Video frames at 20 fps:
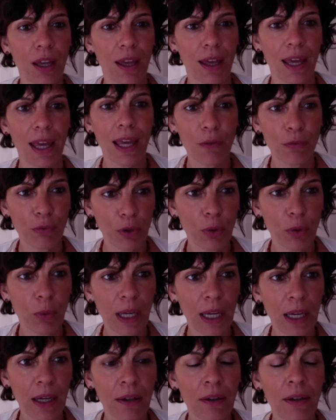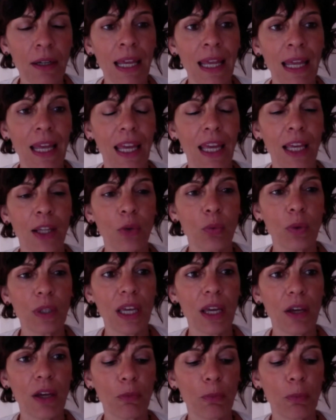everywhere. And we
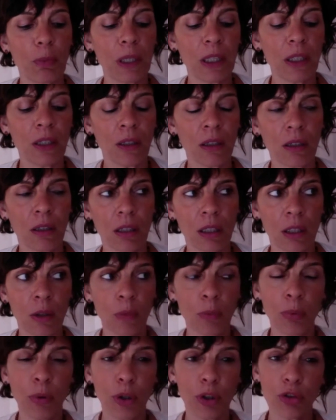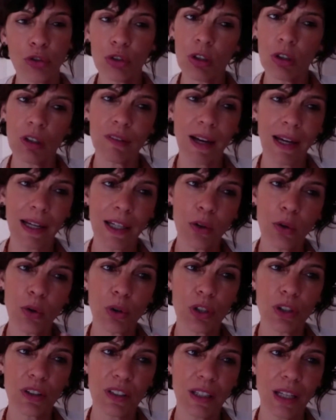have been in Portugal. I
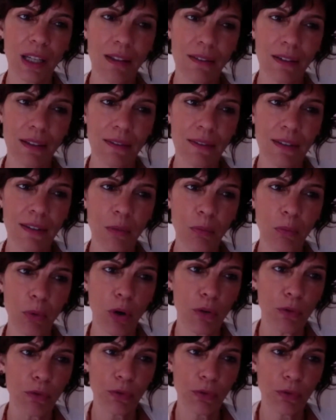coordinate a team of